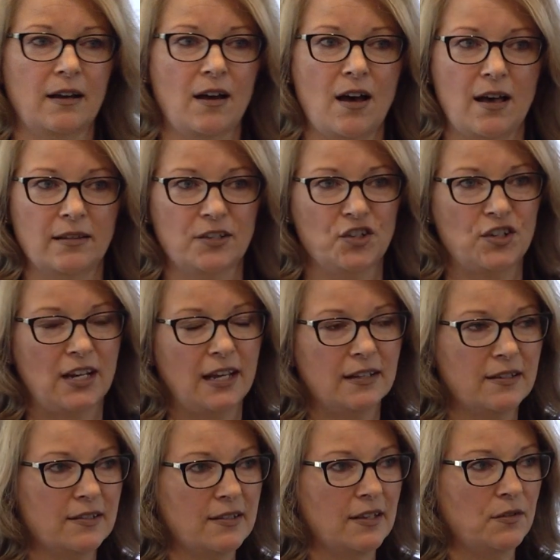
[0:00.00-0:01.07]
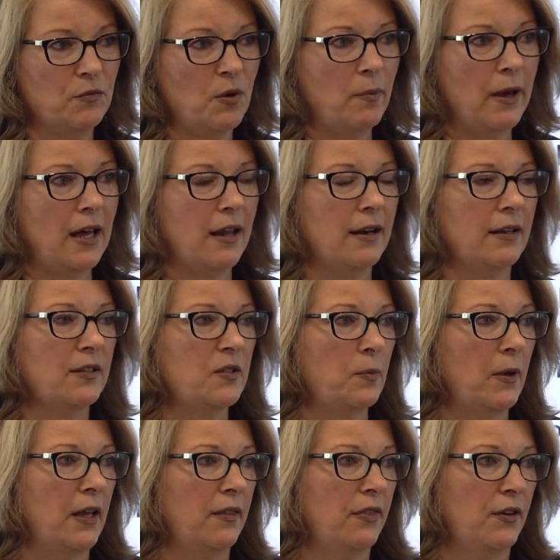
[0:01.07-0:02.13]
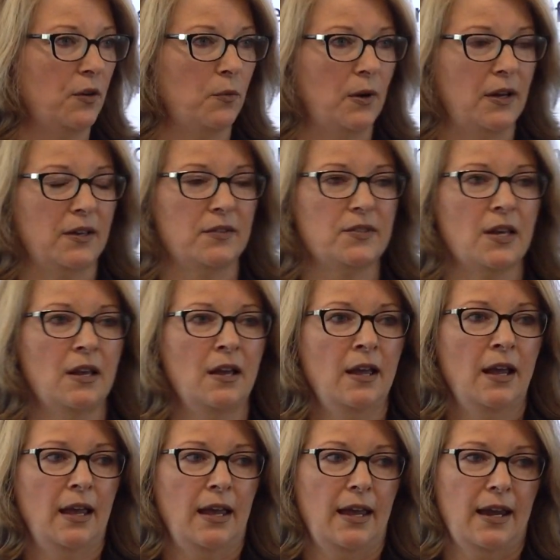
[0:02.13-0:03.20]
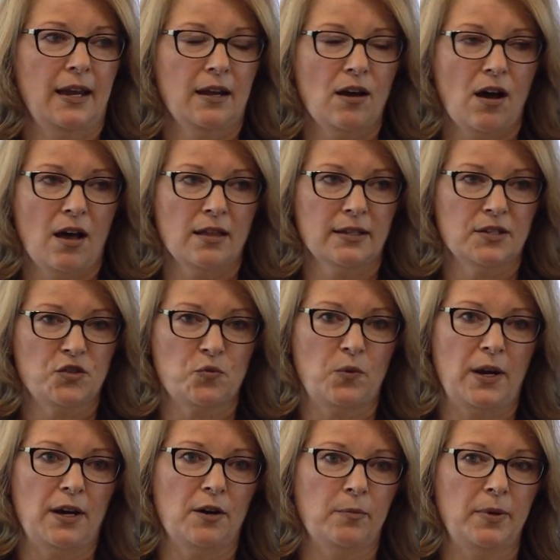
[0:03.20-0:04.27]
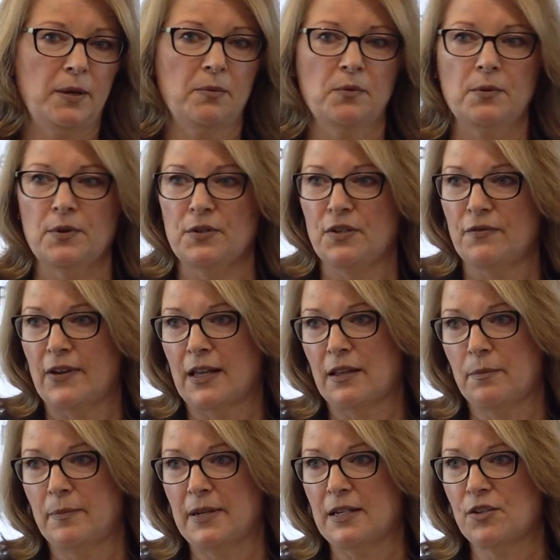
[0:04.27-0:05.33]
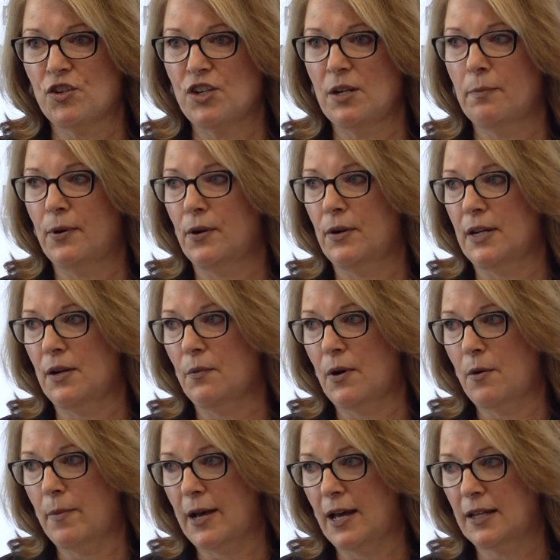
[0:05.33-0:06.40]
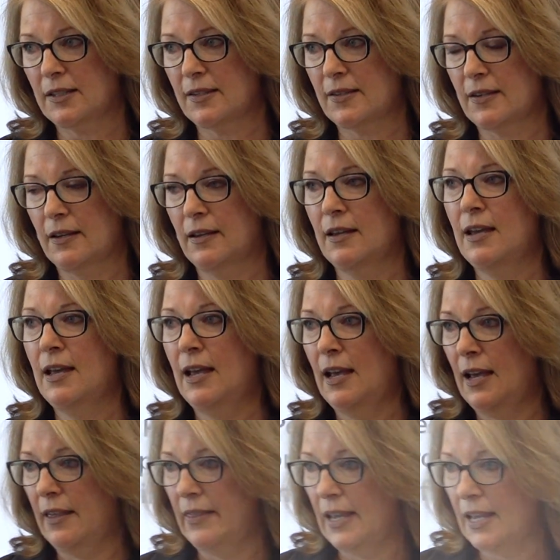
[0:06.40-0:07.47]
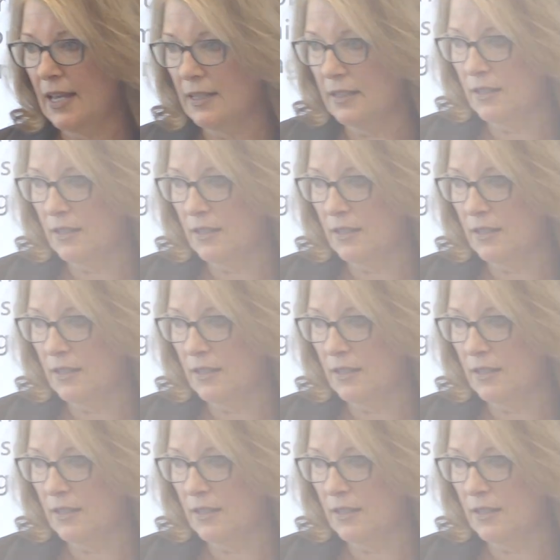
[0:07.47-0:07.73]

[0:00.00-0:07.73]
college tests and robotics, but there was a college where people were developing sheep herding robots, and they had